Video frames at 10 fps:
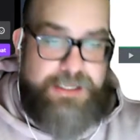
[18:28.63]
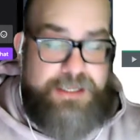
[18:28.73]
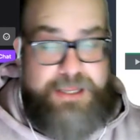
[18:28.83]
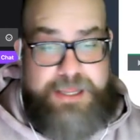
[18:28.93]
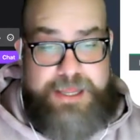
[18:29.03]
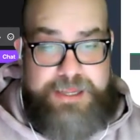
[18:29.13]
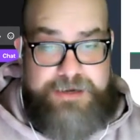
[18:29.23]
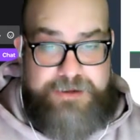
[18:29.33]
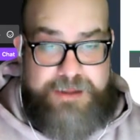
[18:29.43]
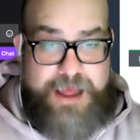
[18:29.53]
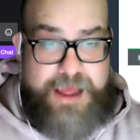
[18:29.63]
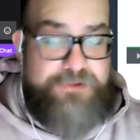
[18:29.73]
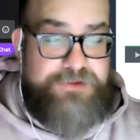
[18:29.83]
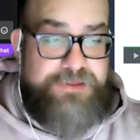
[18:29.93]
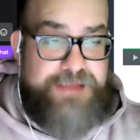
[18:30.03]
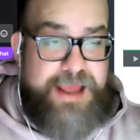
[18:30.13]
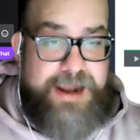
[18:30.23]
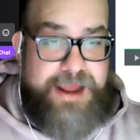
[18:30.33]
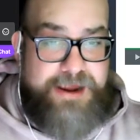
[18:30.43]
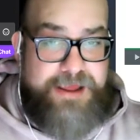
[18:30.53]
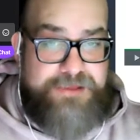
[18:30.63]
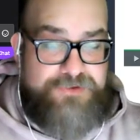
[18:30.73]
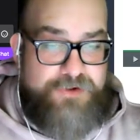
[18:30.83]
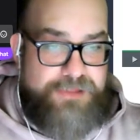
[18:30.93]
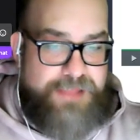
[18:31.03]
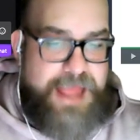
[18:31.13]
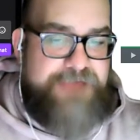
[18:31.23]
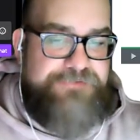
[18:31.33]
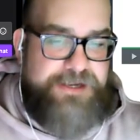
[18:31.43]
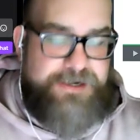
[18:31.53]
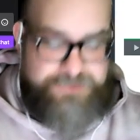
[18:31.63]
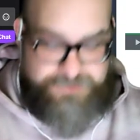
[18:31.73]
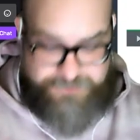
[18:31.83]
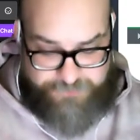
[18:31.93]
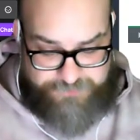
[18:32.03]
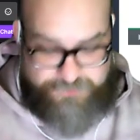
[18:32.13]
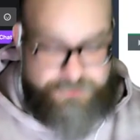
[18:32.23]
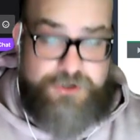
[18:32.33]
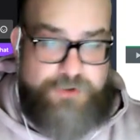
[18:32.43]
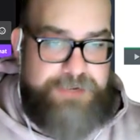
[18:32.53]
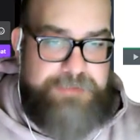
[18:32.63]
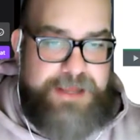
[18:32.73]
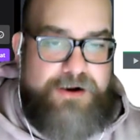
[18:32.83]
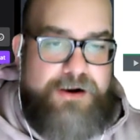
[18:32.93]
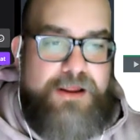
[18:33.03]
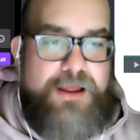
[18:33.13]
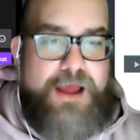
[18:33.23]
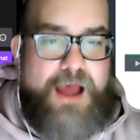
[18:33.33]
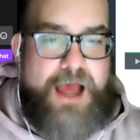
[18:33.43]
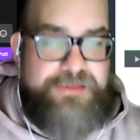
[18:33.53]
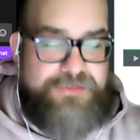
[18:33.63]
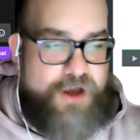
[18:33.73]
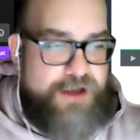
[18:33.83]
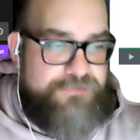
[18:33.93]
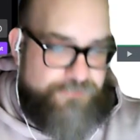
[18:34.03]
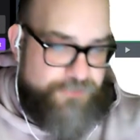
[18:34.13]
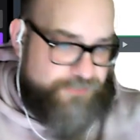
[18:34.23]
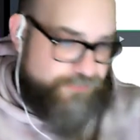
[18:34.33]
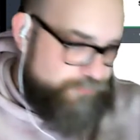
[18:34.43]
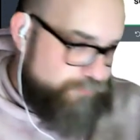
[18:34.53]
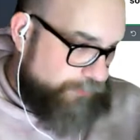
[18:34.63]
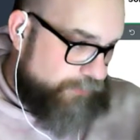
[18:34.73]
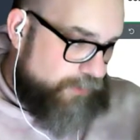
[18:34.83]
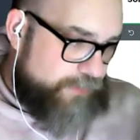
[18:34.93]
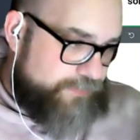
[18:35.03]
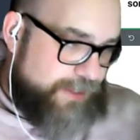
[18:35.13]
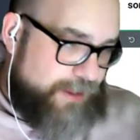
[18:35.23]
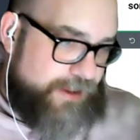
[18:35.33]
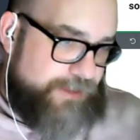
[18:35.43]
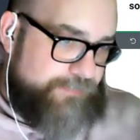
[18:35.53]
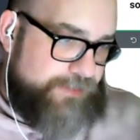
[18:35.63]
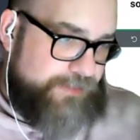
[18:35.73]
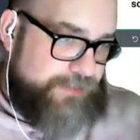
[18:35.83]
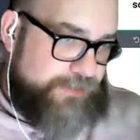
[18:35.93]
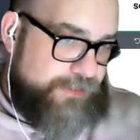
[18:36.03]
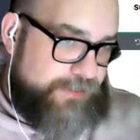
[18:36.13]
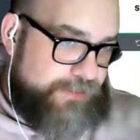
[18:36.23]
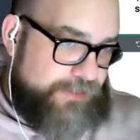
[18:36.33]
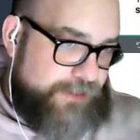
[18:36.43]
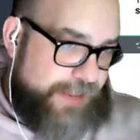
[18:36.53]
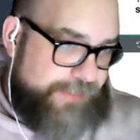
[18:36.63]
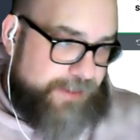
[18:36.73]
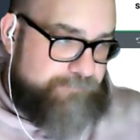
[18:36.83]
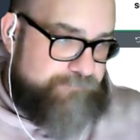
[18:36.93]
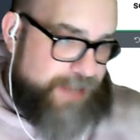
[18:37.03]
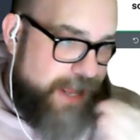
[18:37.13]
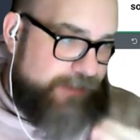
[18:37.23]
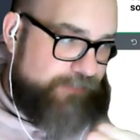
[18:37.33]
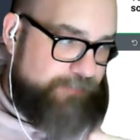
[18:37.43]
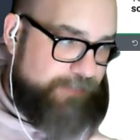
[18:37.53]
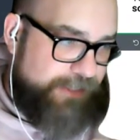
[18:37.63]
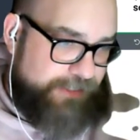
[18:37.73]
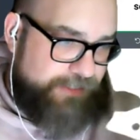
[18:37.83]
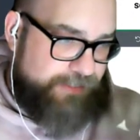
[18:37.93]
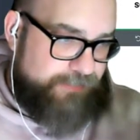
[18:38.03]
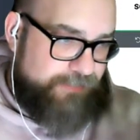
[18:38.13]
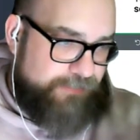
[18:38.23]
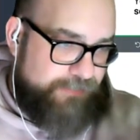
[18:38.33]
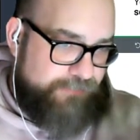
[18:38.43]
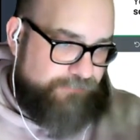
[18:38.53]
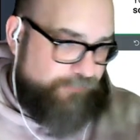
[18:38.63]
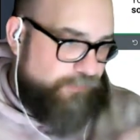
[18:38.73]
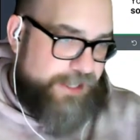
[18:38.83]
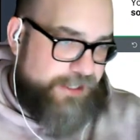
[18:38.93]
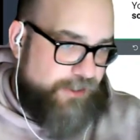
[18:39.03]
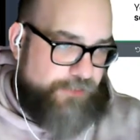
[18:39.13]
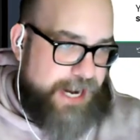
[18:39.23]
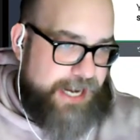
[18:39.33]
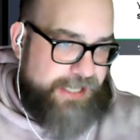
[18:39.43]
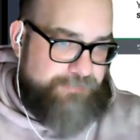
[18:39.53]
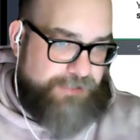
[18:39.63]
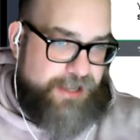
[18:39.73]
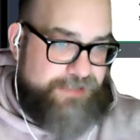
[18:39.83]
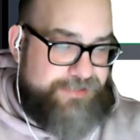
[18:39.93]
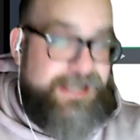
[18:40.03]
And I looked at that and I started laughing and I said, this couldn't go any better. I thought for a super long time and then piled the money in for like another 80 blinds.